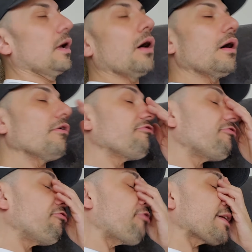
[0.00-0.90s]
Oh,
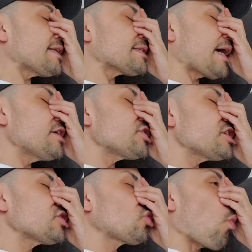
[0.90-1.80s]
fuck, this guy is
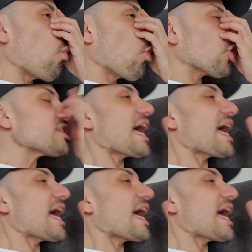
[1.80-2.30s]
just the worst.